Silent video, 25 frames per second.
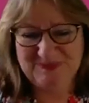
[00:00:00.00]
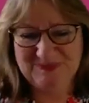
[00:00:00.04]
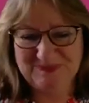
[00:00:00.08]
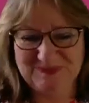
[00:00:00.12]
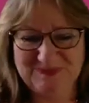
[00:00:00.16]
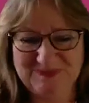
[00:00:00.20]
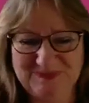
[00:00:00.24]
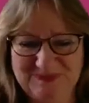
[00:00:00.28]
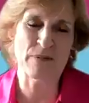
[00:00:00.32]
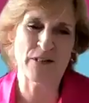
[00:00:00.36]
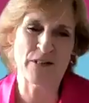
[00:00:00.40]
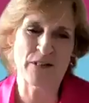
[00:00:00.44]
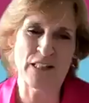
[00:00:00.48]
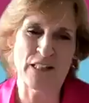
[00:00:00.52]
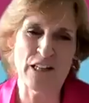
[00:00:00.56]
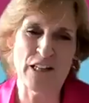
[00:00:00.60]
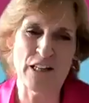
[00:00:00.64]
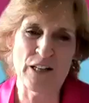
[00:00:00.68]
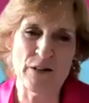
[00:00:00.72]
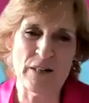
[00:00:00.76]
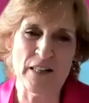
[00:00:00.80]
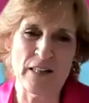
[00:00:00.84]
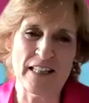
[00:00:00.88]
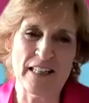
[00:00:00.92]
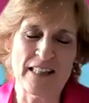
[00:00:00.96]

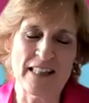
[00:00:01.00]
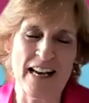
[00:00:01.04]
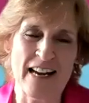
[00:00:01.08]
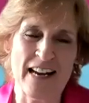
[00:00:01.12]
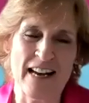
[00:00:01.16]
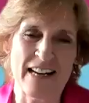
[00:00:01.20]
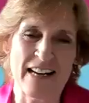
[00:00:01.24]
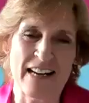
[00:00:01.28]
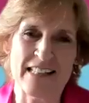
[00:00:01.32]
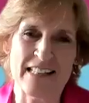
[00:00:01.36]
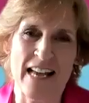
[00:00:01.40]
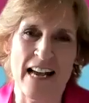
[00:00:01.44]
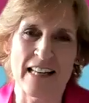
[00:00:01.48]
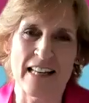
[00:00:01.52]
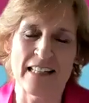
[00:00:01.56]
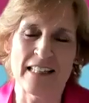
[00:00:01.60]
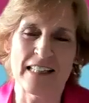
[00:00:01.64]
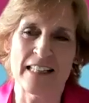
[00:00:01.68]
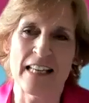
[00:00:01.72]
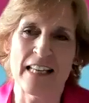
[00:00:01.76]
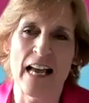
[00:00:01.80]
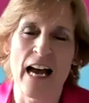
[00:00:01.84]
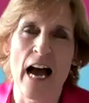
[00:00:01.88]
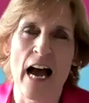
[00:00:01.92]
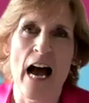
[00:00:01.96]
Absolutely. Thanks,
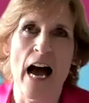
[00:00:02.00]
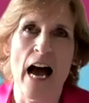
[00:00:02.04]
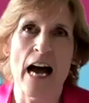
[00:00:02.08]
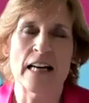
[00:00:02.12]
Ali.